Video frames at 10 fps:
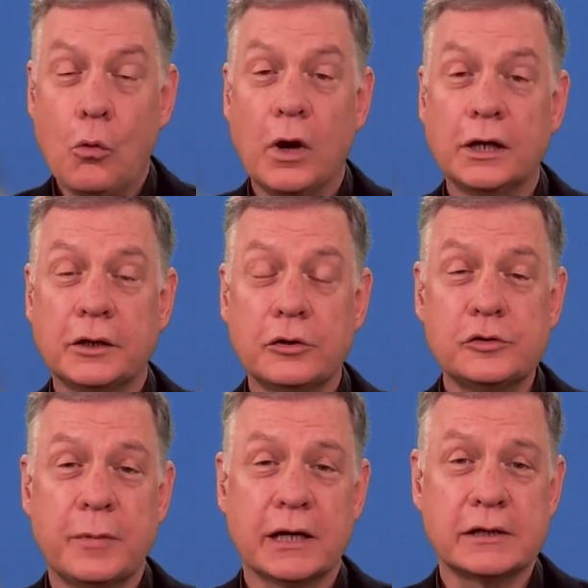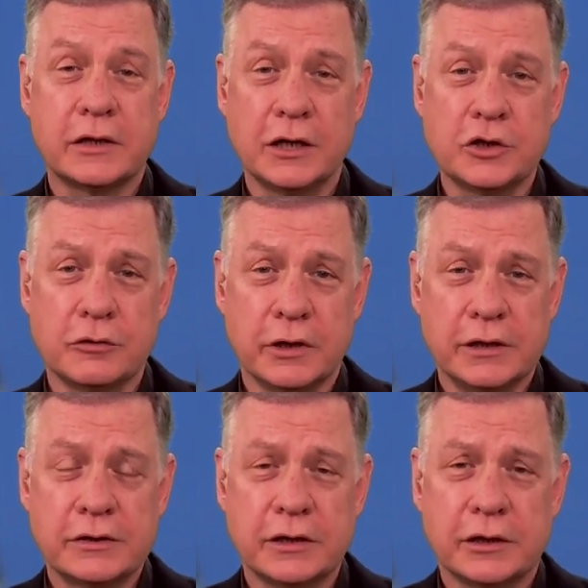Well, it goes back
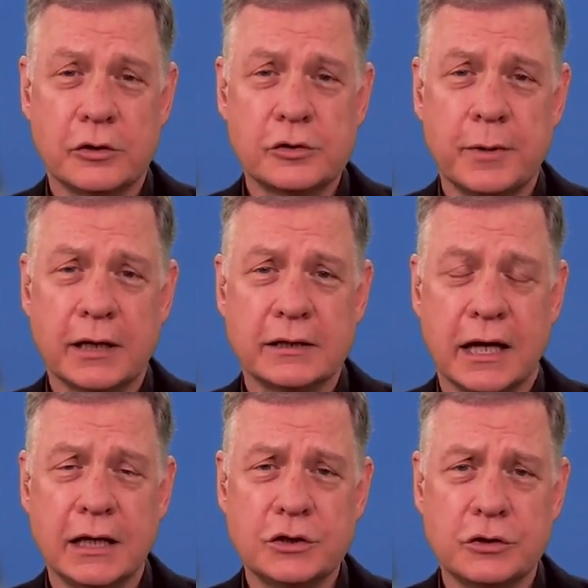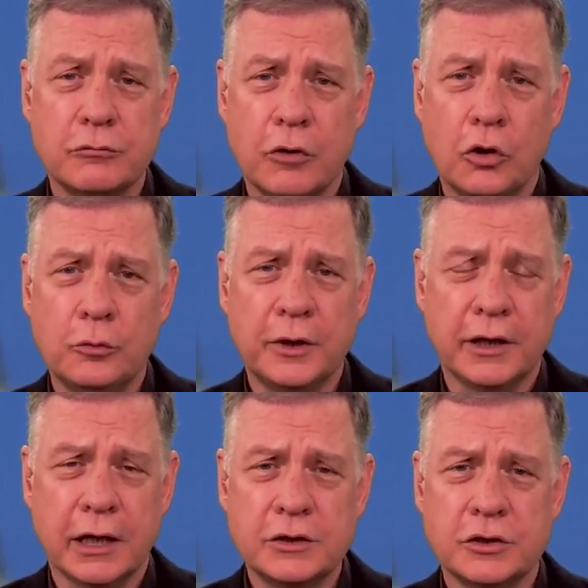centuries. It goes back to ancient Rome and
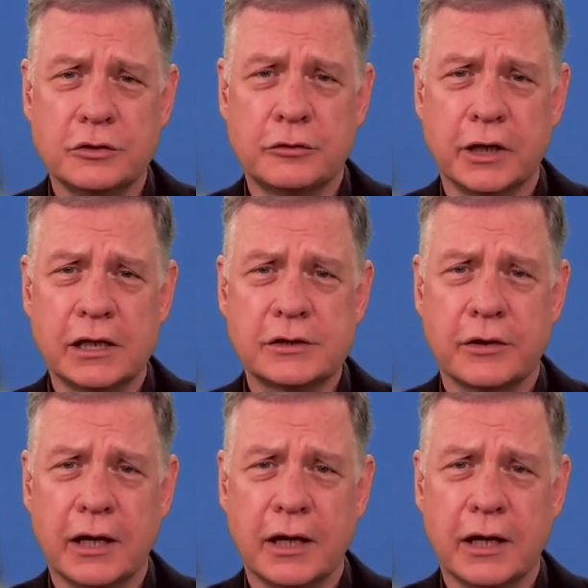the ancient Greeks.